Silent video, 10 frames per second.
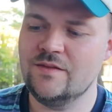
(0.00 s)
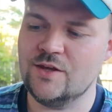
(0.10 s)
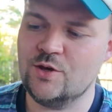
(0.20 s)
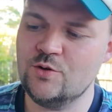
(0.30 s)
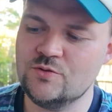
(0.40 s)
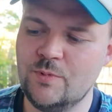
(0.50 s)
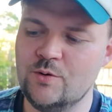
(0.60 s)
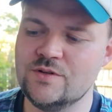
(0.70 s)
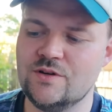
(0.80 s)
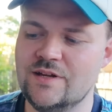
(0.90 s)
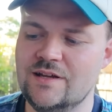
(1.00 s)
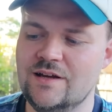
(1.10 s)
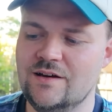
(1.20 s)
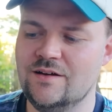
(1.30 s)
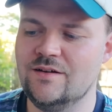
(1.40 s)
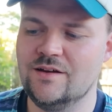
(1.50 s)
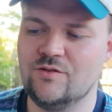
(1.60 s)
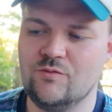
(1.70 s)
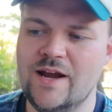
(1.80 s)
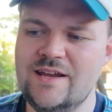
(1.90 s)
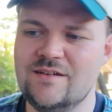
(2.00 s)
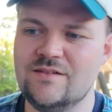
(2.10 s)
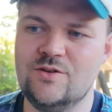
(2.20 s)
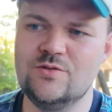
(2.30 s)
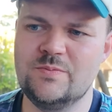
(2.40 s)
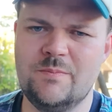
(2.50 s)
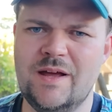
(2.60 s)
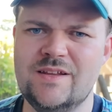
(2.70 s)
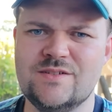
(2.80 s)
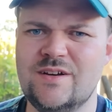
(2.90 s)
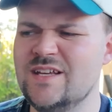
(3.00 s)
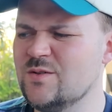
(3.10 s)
The huge motors on it are, are great, huge propellers on it.